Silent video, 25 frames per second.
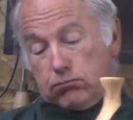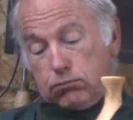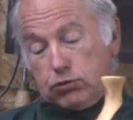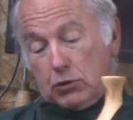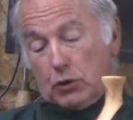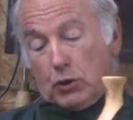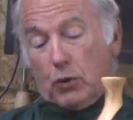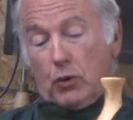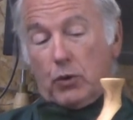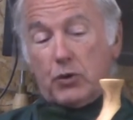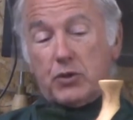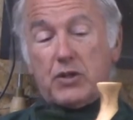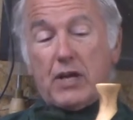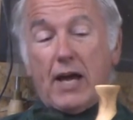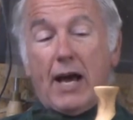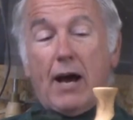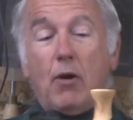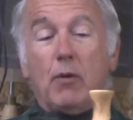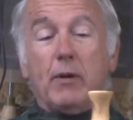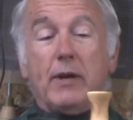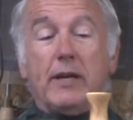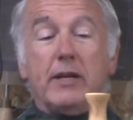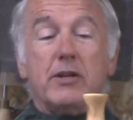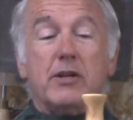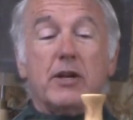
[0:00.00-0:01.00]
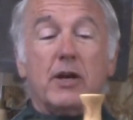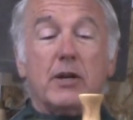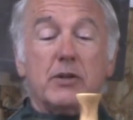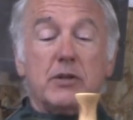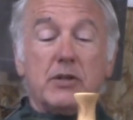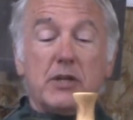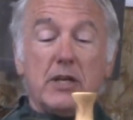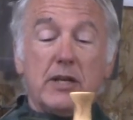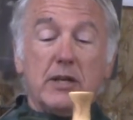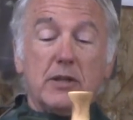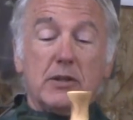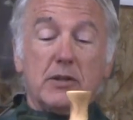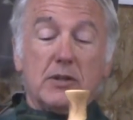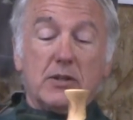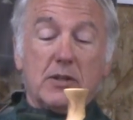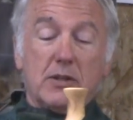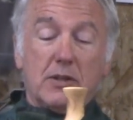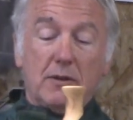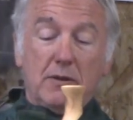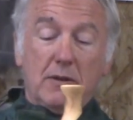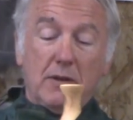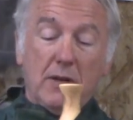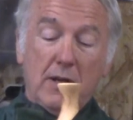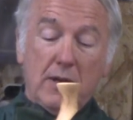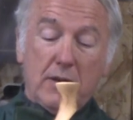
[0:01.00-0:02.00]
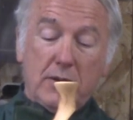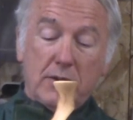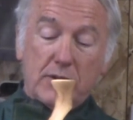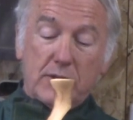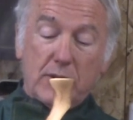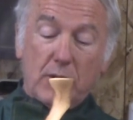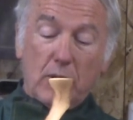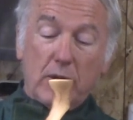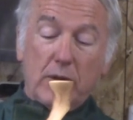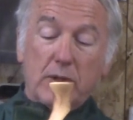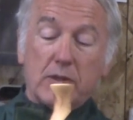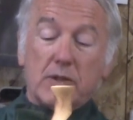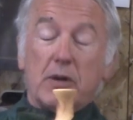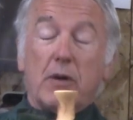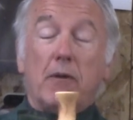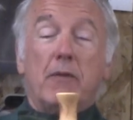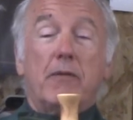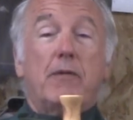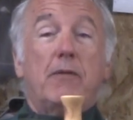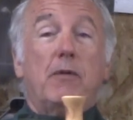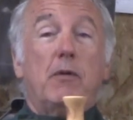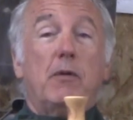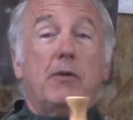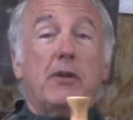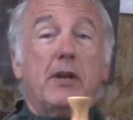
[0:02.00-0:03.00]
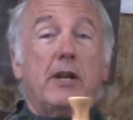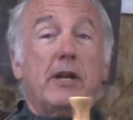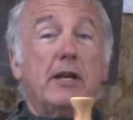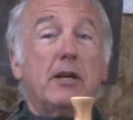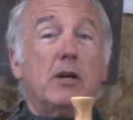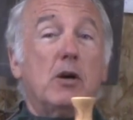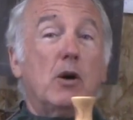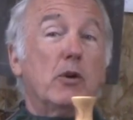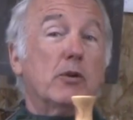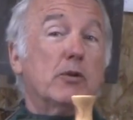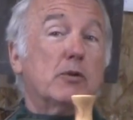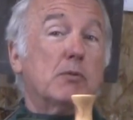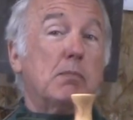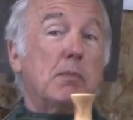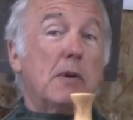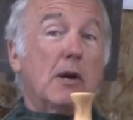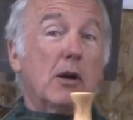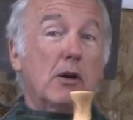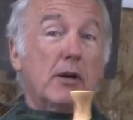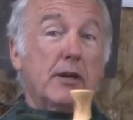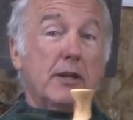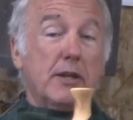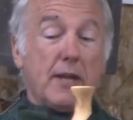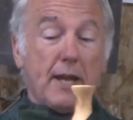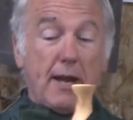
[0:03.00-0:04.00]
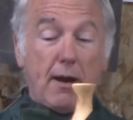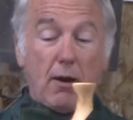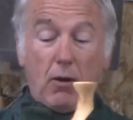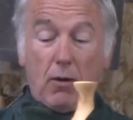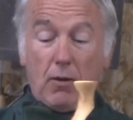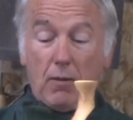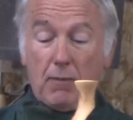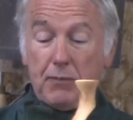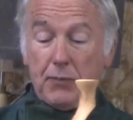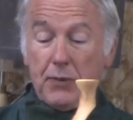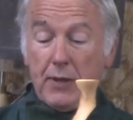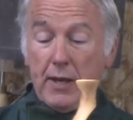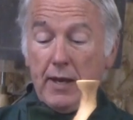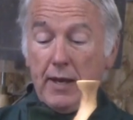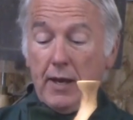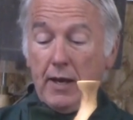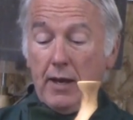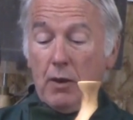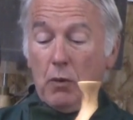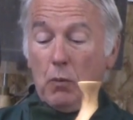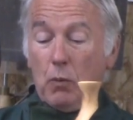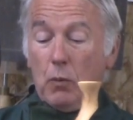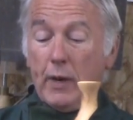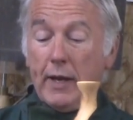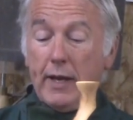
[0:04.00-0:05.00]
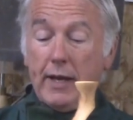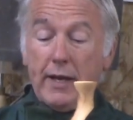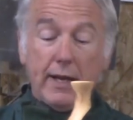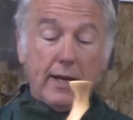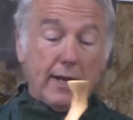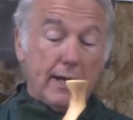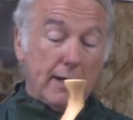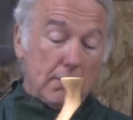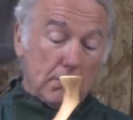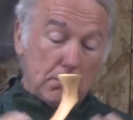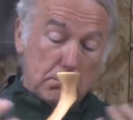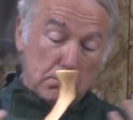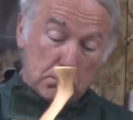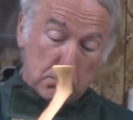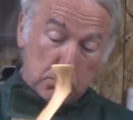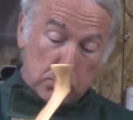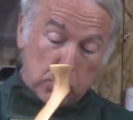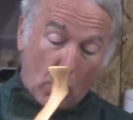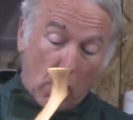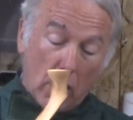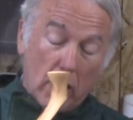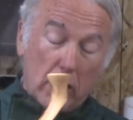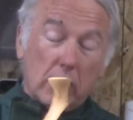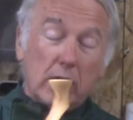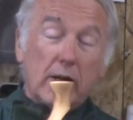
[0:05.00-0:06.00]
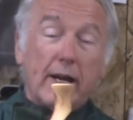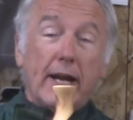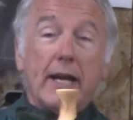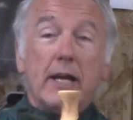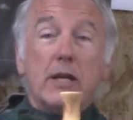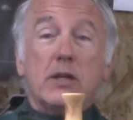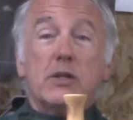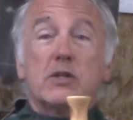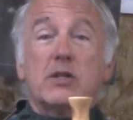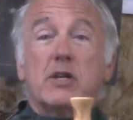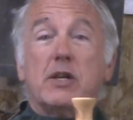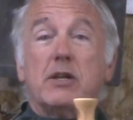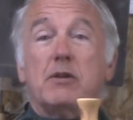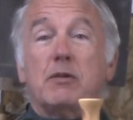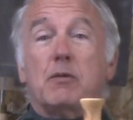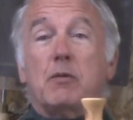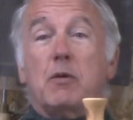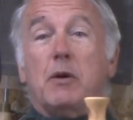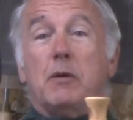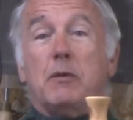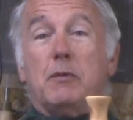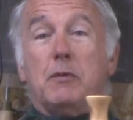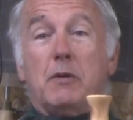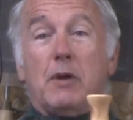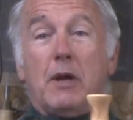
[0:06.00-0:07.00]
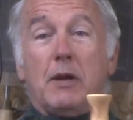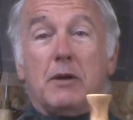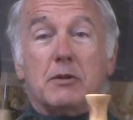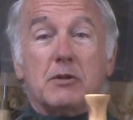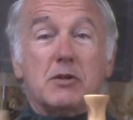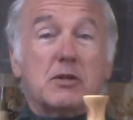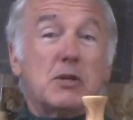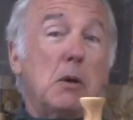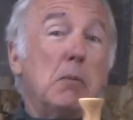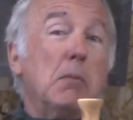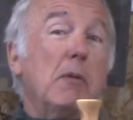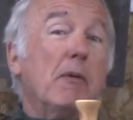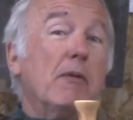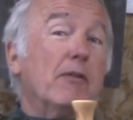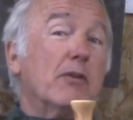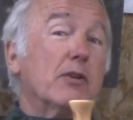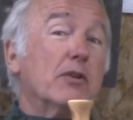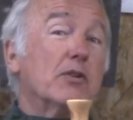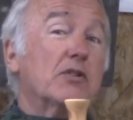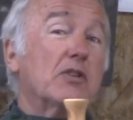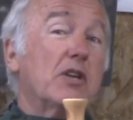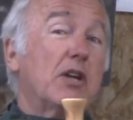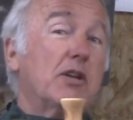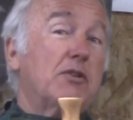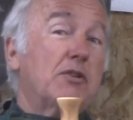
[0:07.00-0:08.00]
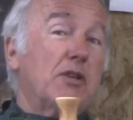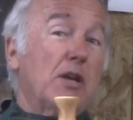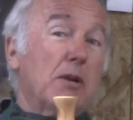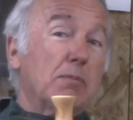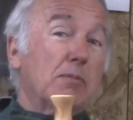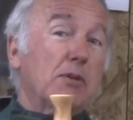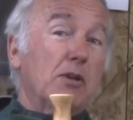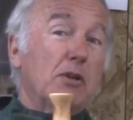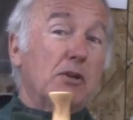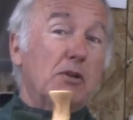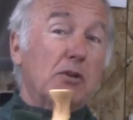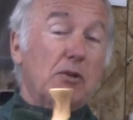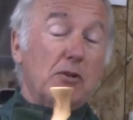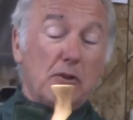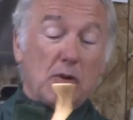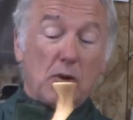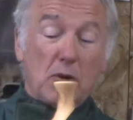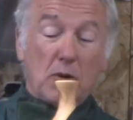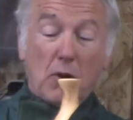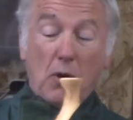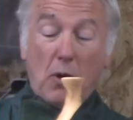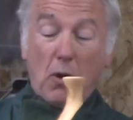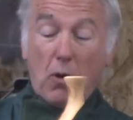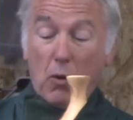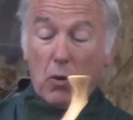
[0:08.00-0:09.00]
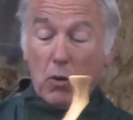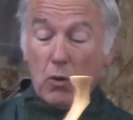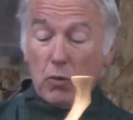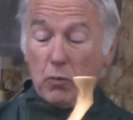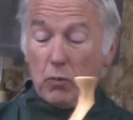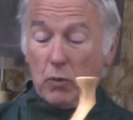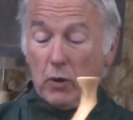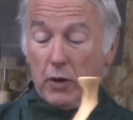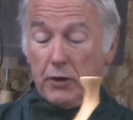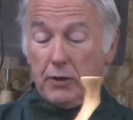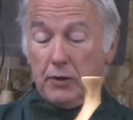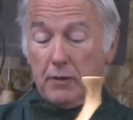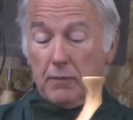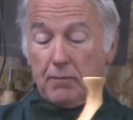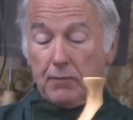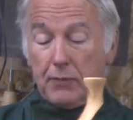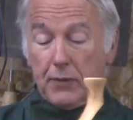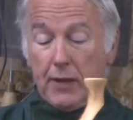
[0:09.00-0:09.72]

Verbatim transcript: show us how he does his series of that he calls Barely There. We brought lathes and, uh, and some of us attempted to turn our own one.